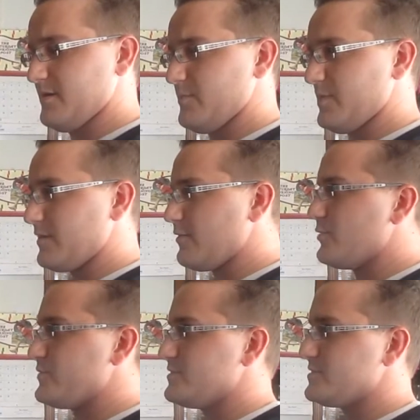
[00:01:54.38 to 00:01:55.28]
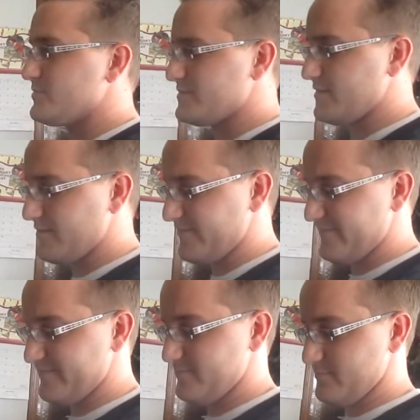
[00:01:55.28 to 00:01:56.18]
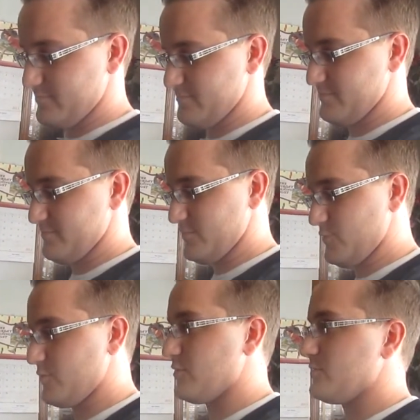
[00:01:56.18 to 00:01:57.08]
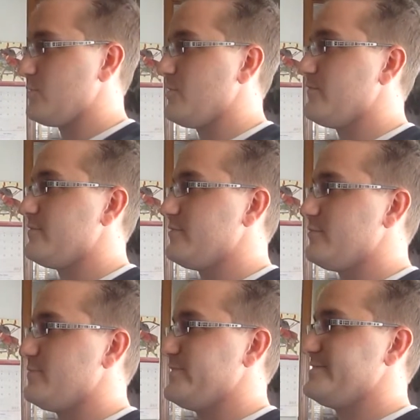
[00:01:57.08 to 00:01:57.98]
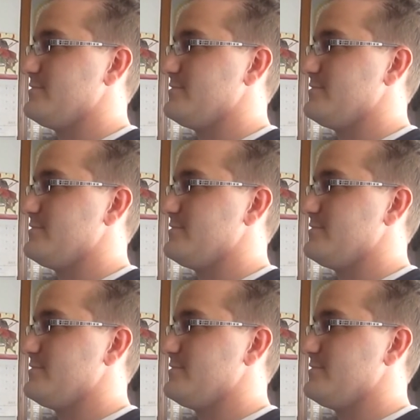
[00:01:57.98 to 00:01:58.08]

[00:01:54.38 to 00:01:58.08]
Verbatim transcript: am I going to open these myself? are you going to come over here with me?